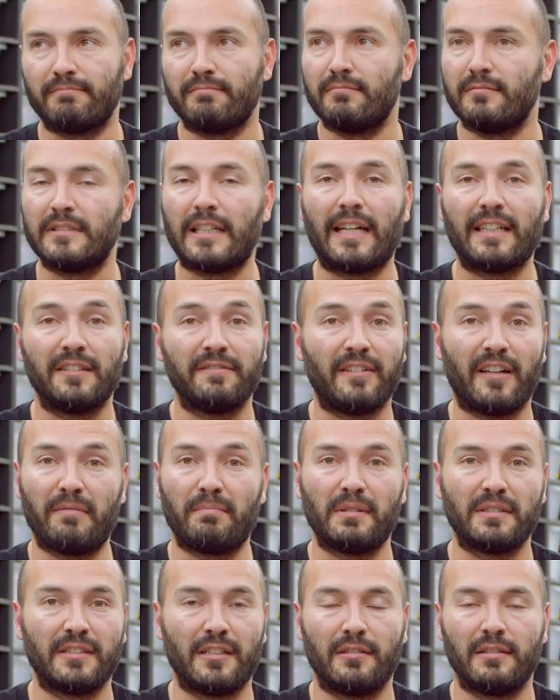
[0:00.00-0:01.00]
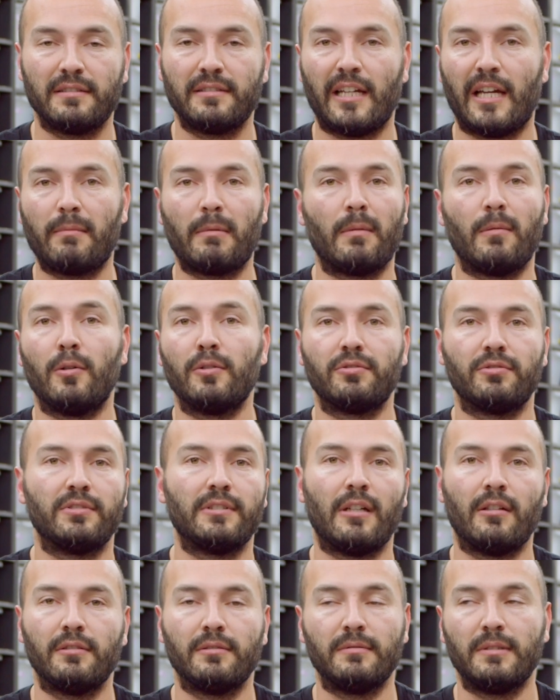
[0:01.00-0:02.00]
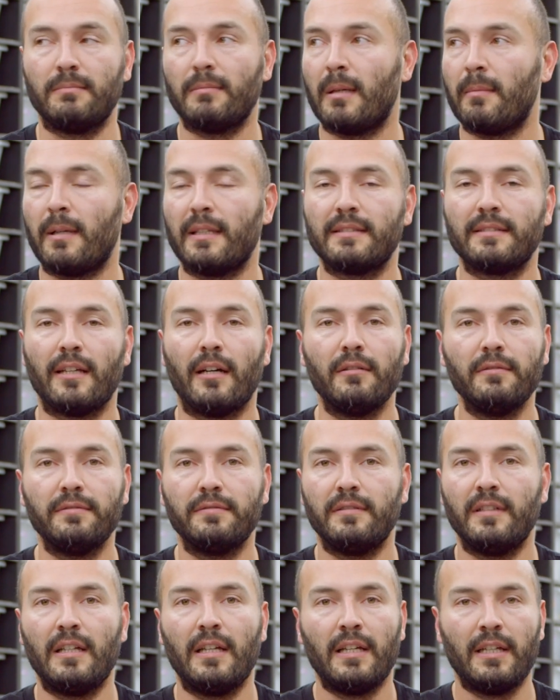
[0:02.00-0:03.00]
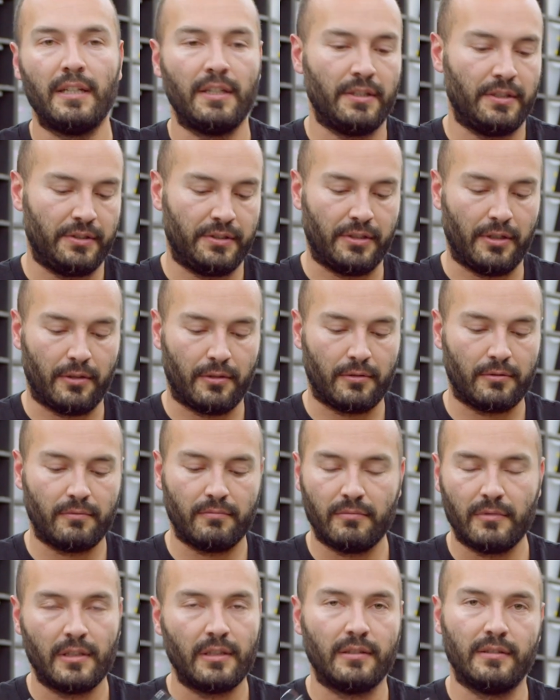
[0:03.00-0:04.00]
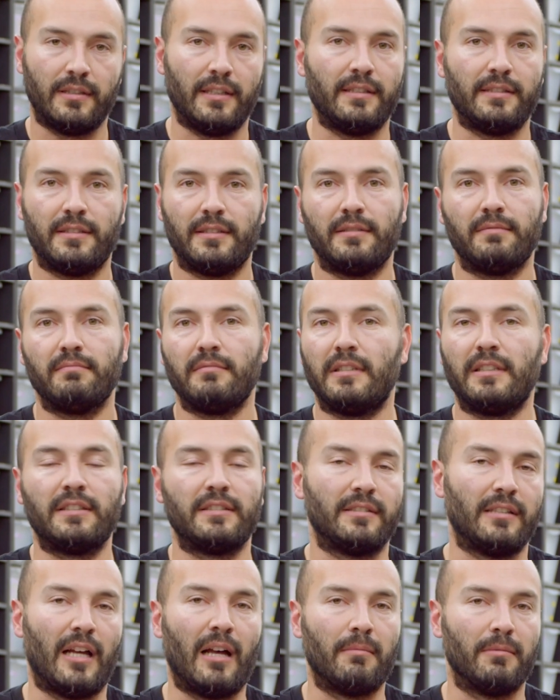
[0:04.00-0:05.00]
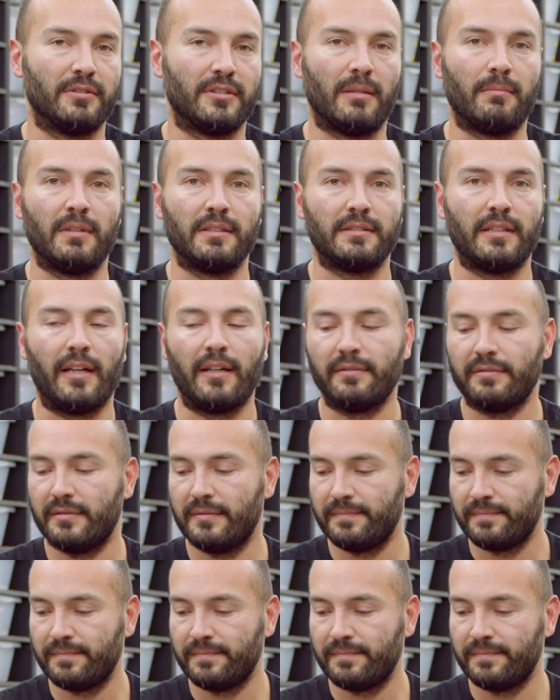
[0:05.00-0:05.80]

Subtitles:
95% of the time I'm ultrasounding by myself, so this is almost a must-have.